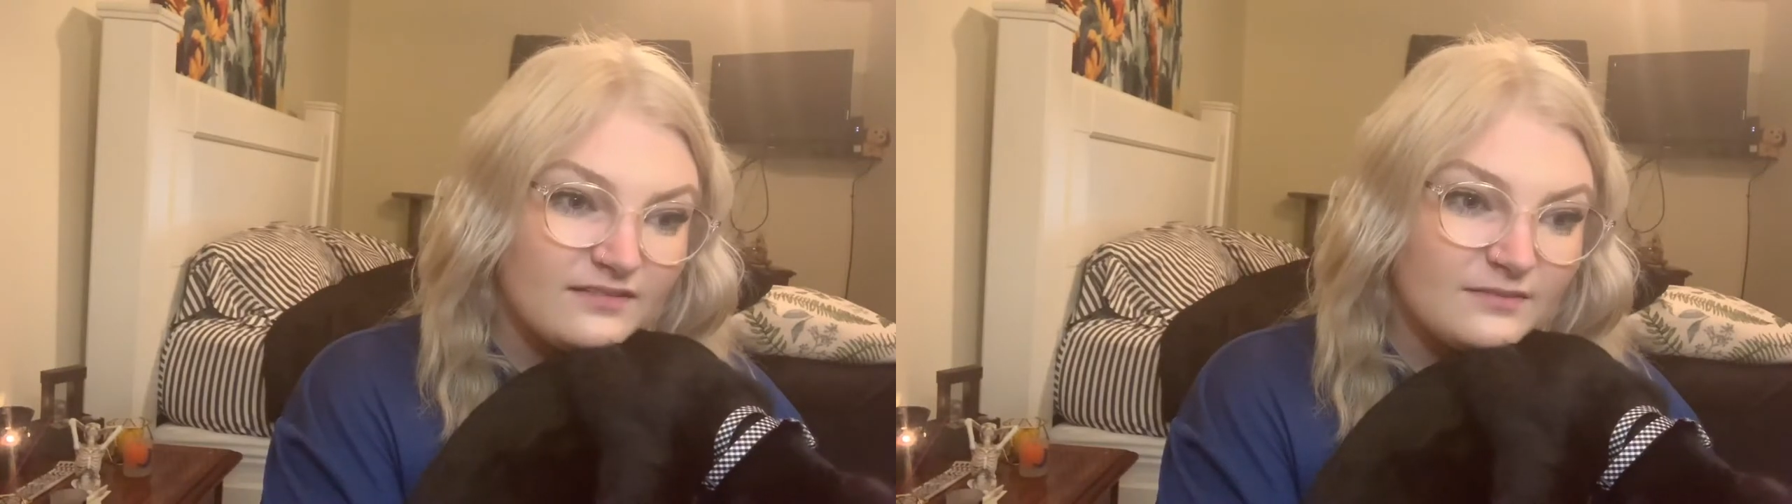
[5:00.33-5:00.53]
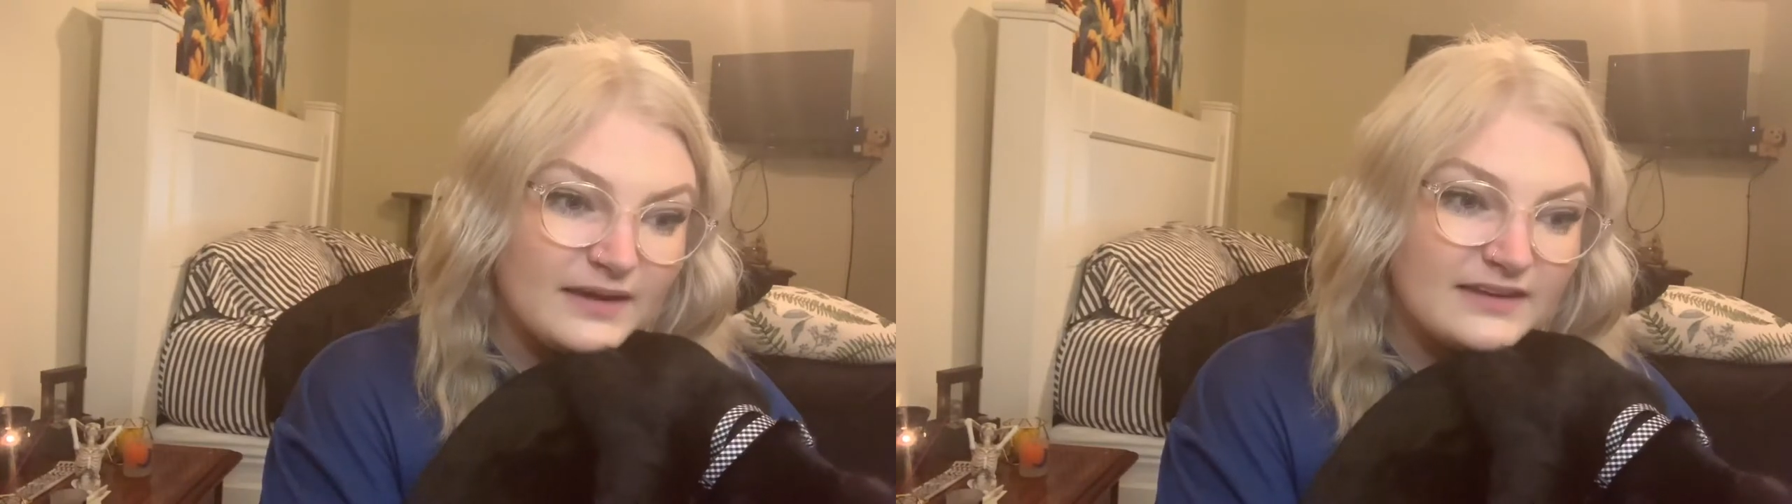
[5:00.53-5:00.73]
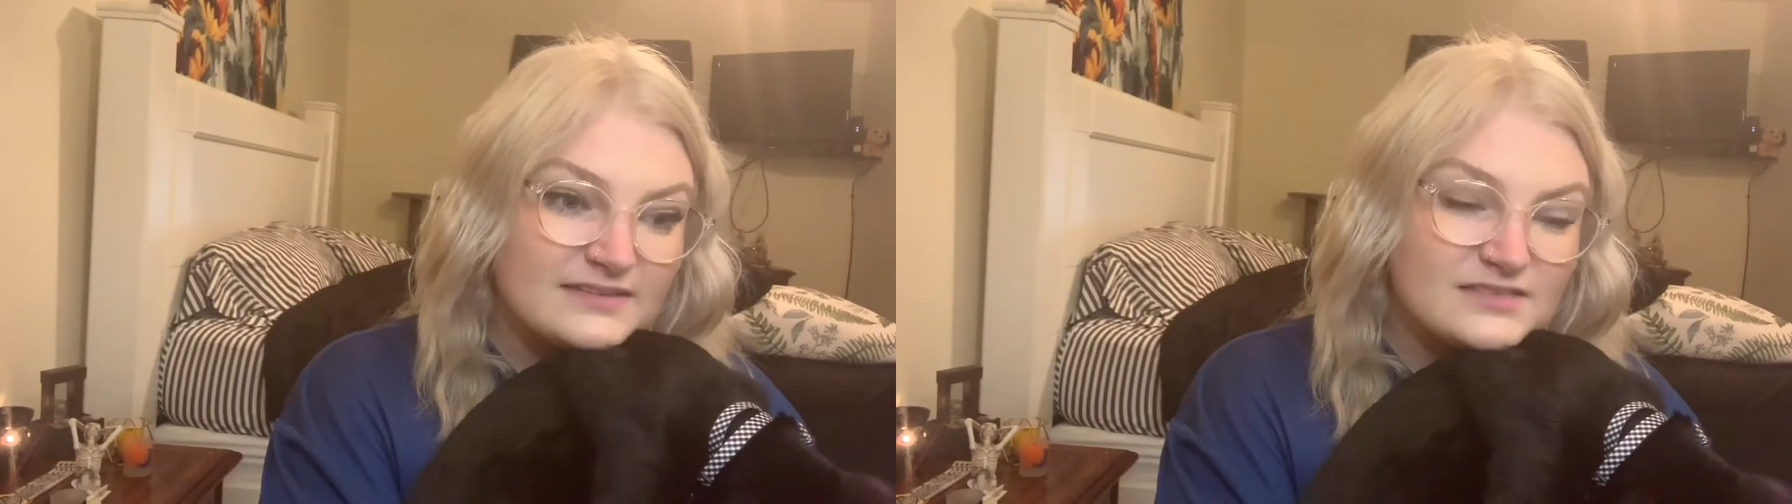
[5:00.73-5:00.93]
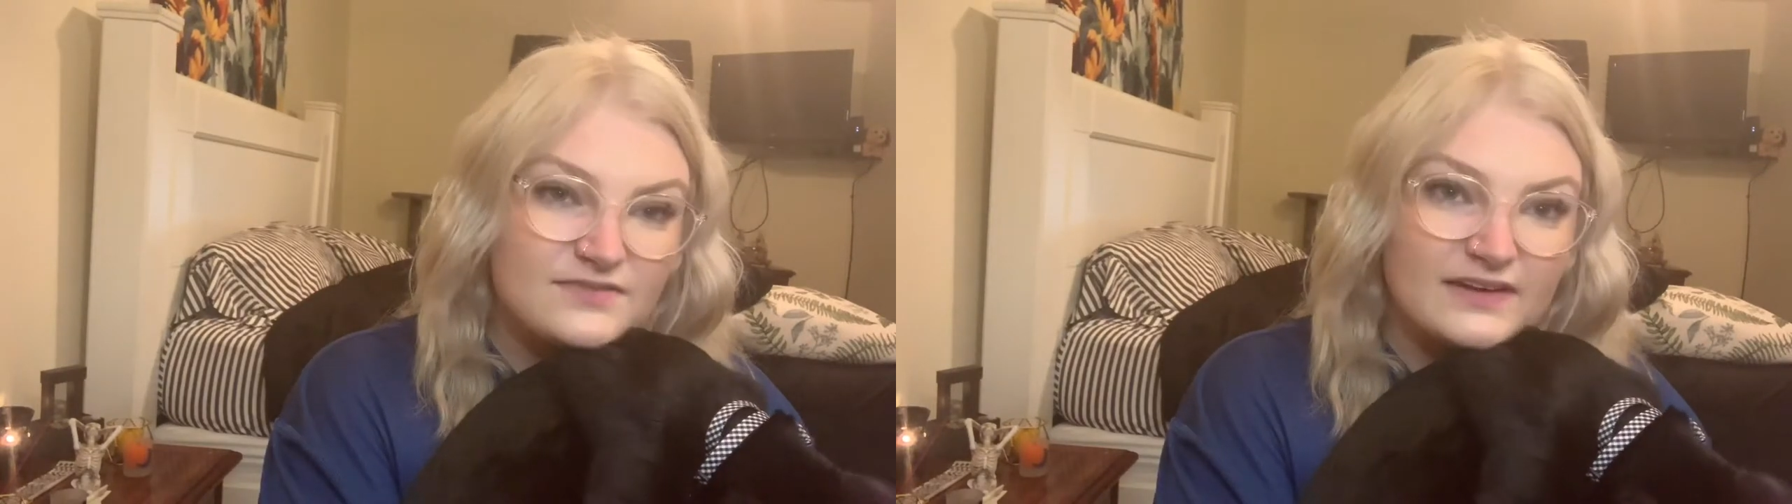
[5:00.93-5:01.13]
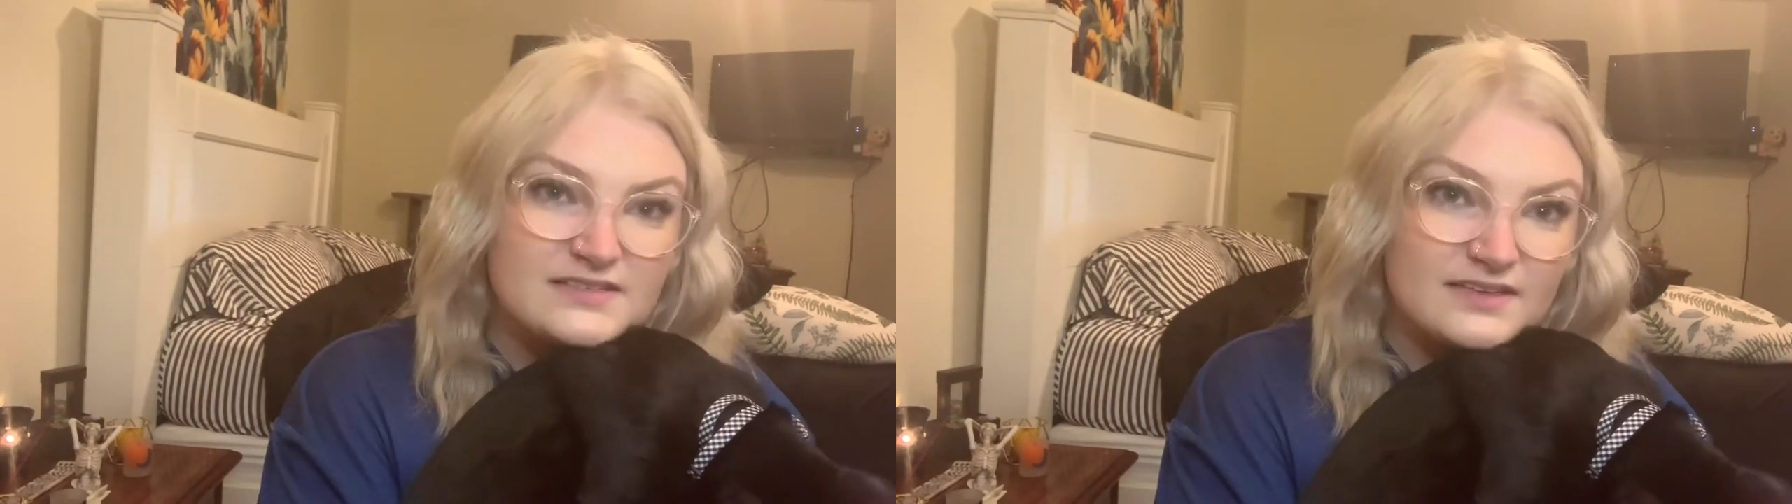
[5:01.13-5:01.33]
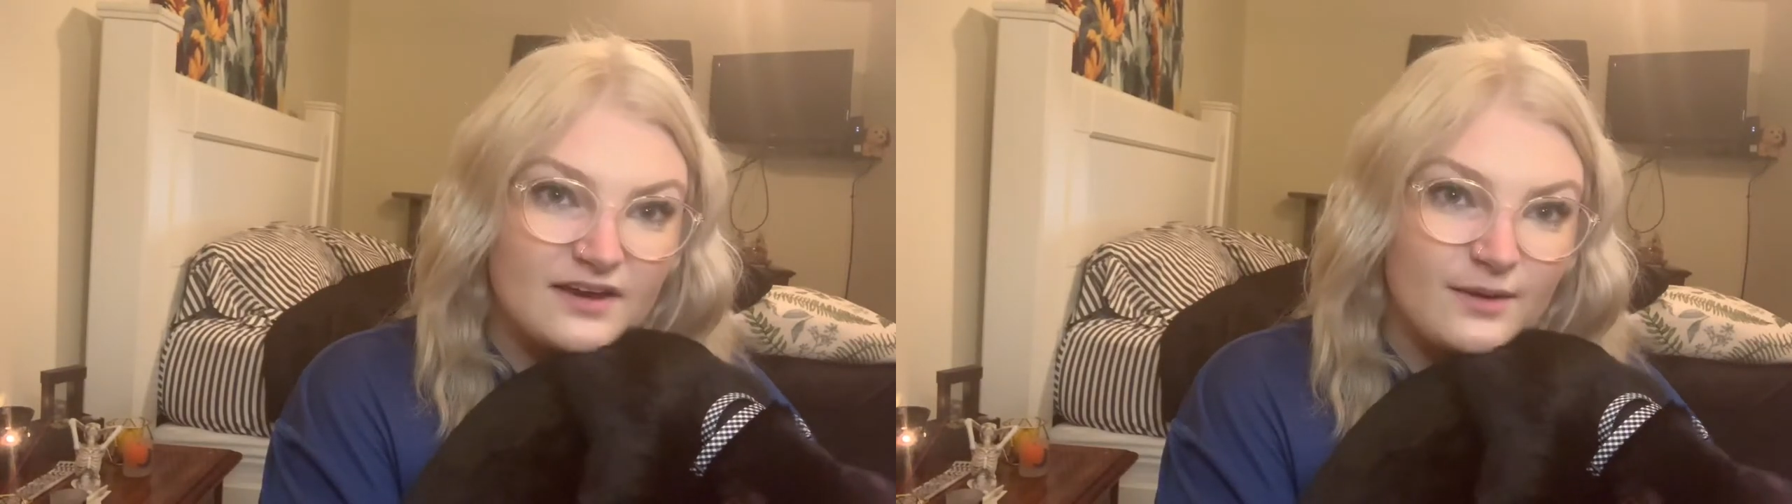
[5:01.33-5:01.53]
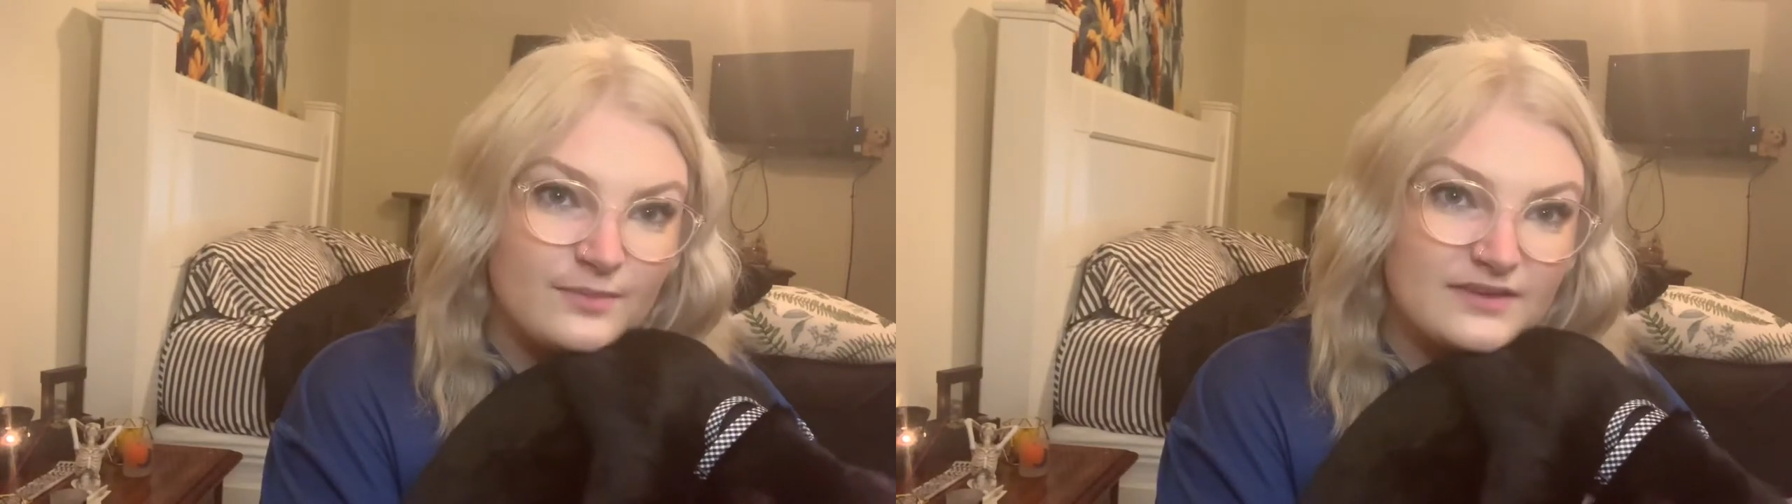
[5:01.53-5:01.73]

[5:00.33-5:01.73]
the maintenance finds the cup,